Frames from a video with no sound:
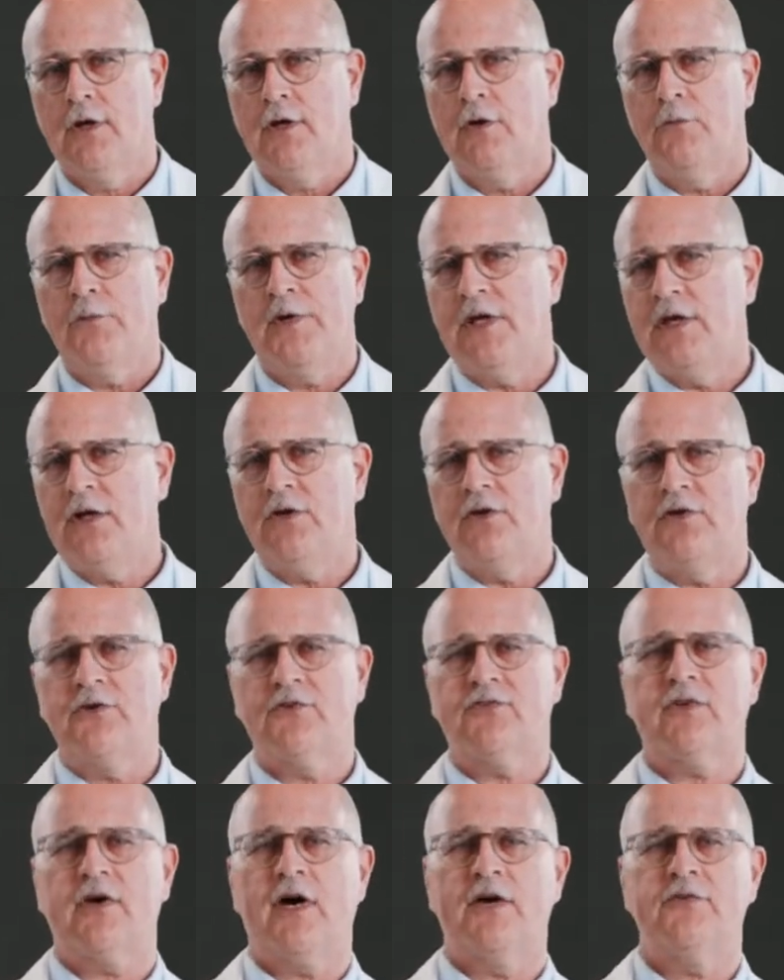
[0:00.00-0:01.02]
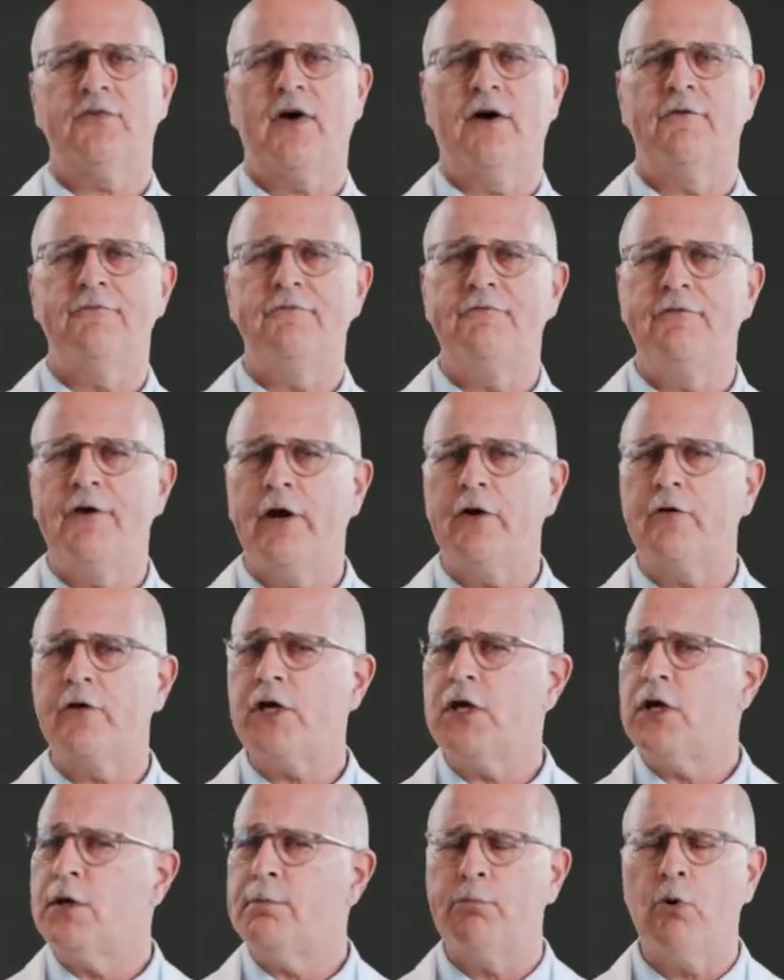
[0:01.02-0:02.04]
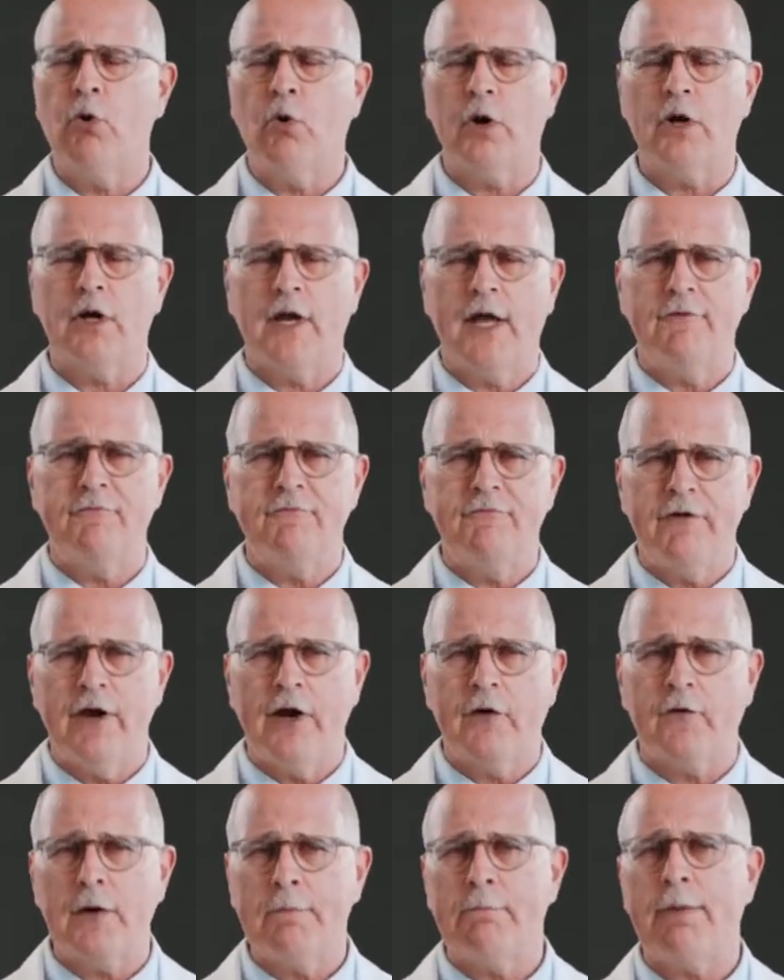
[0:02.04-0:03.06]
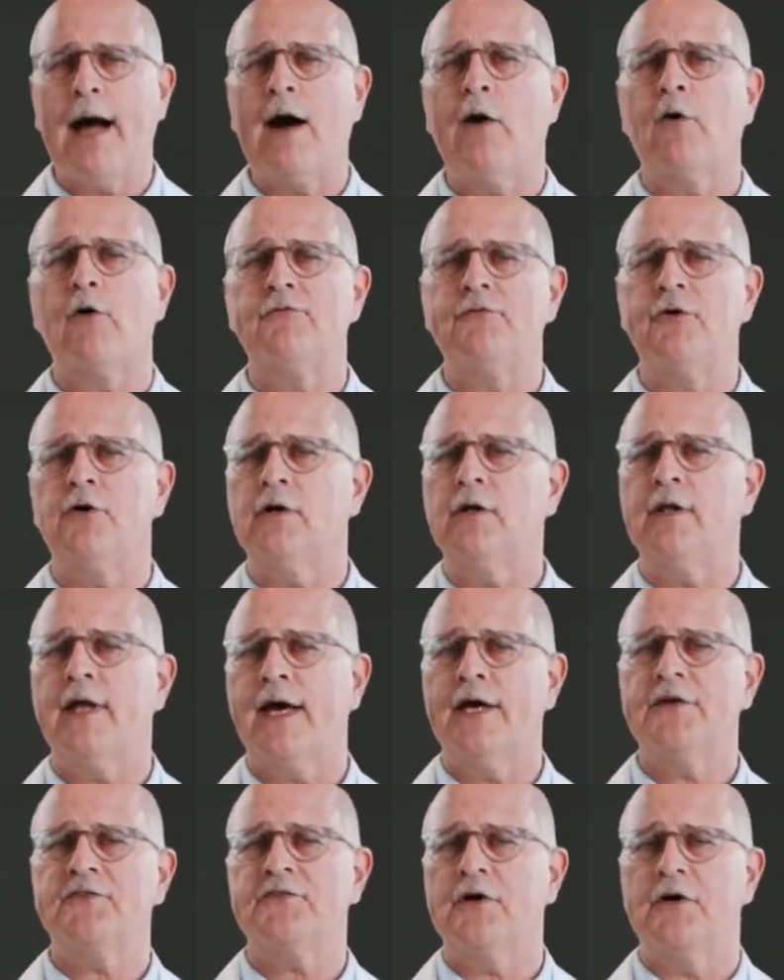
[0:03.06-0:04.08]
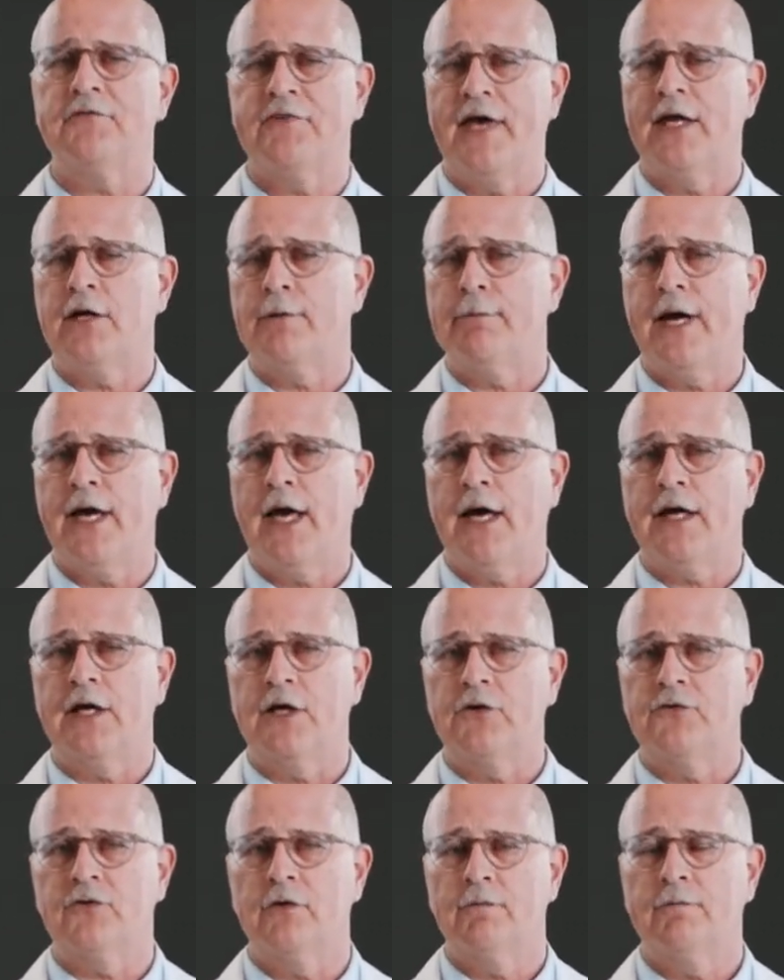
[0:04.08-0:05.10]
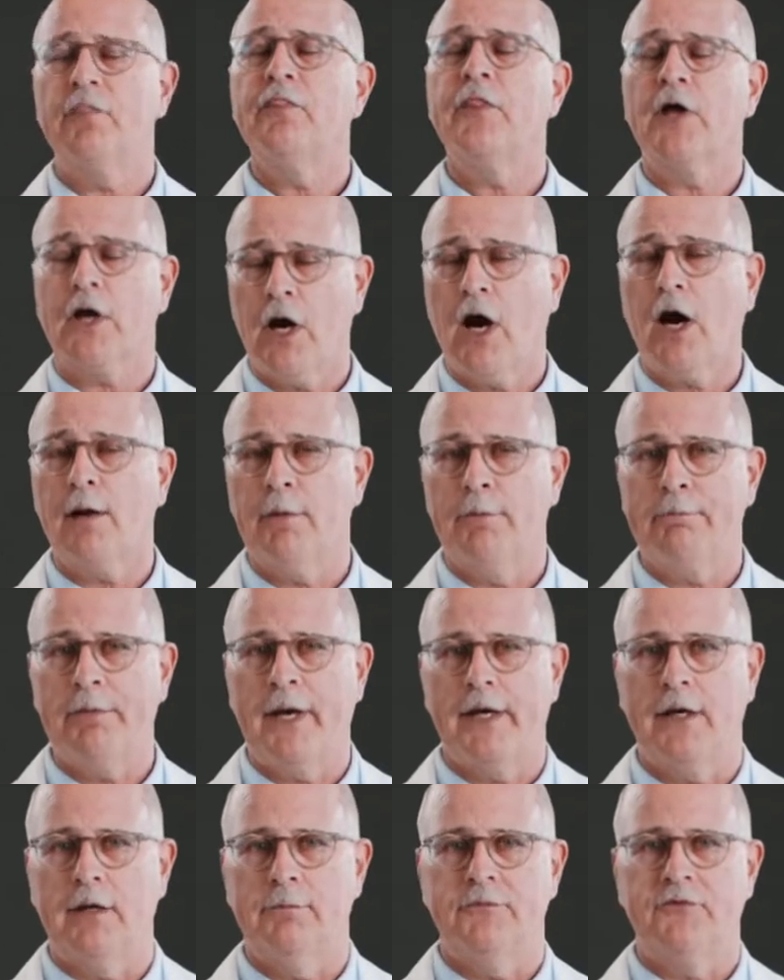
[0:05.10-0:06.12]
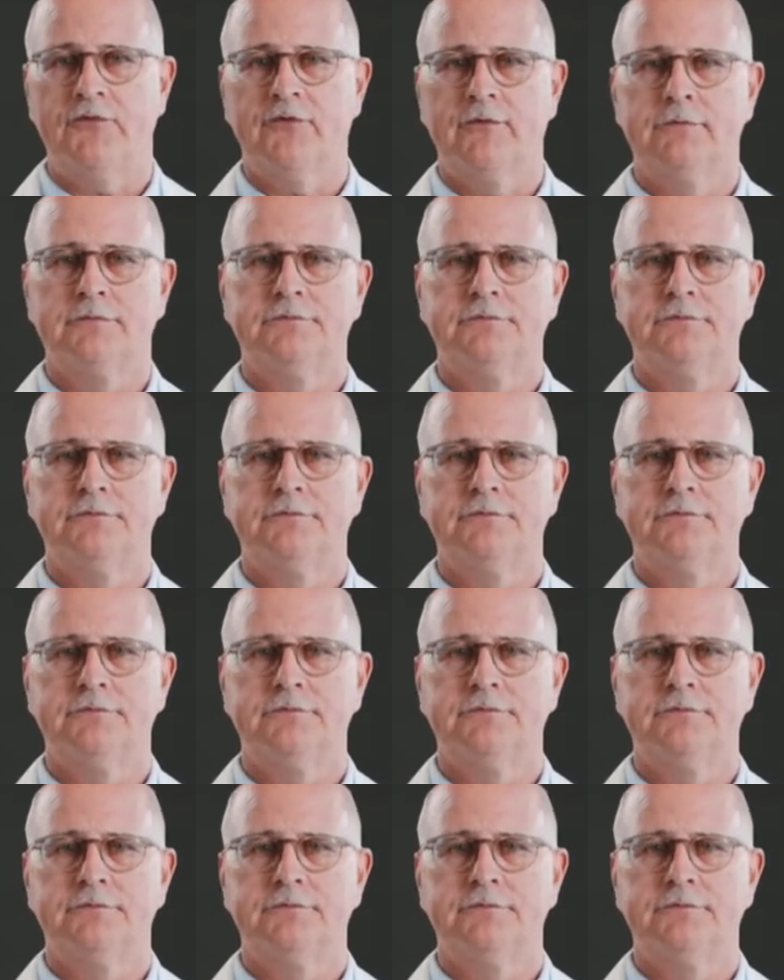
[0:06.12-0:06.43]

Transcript: we need to discuss a very important and very powerful class of antibiotics, the carbapenems.